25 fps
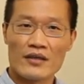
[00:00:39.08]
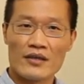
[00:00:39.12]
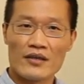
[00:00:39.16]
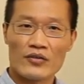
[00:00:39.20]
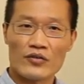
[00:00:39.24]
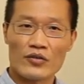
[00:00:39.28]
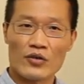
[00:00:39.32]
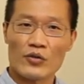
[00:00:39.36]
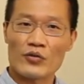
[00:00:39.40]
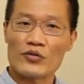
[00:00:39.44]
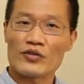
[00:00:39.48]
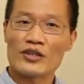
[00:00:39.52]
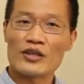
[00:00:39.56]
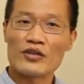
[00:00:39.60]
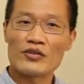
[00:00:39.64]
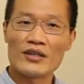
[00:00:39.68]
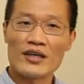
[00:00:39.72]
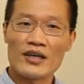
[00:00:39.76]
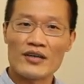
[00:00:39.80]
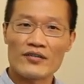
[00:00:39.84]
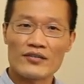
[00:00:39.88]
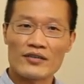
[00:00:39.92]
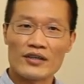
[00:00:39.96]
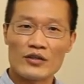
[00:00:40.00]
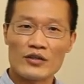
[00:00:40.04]
So
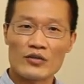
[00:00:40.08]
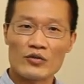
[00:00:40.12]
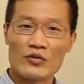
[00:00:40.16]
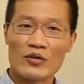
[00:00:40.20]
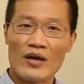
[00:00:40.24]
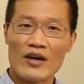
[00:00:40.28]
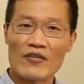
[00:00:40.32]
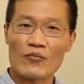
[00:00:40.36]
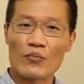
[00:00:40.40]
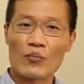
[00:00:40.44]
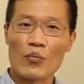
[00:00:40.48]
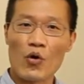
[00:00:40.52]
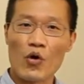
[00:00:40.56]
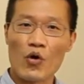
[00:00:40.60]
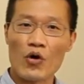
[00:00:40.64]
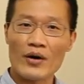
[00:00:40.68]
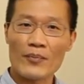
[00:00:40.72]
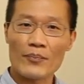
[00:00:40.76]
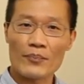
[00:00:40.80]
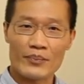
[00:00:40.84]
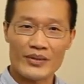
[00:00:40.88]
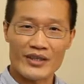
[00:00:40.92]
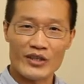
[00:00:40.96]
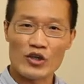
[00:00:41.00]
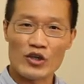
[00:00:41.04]
students need to have
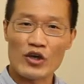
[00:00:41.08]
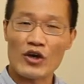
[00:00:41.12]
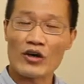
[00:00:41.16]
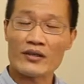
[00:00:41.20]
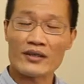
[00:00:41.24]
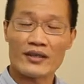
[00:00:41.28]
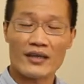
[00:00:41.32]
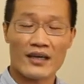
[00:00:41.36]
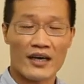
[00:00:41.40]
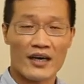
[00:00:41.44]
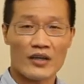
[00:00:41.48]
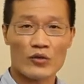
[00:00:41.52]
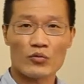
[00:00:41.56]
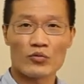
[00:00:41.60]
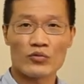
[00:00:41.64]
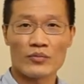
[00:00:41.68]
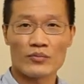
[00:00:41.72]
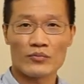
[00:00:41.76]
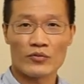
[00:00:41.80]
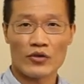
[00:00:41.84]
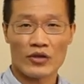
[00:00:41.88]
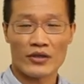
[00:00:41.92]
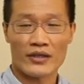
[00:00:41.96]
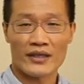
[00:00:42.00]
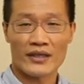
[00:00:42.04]
more beyond
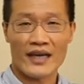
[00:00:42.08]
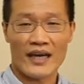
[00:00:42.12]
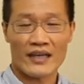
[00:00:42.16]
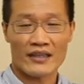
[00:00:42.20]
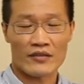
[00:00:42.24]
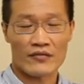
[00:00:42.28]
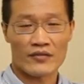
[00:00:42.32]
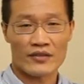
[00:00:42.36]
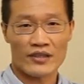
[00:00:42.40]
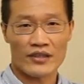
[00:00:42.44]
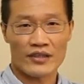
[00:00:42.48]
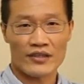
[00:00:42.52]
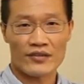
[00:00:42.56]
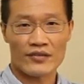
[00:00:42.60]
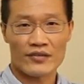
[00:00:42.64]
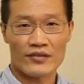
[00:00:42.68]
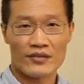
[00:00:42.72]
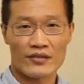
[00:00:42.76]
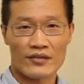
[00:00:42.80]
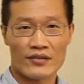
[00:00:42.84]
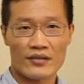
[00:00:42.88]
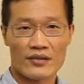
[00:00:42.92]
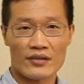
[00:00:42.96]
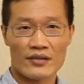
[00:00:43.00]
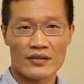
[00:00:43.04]
classroom learning
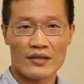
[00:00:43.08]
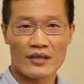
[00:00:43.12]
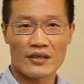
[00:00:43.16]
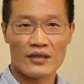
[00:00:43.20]
activities.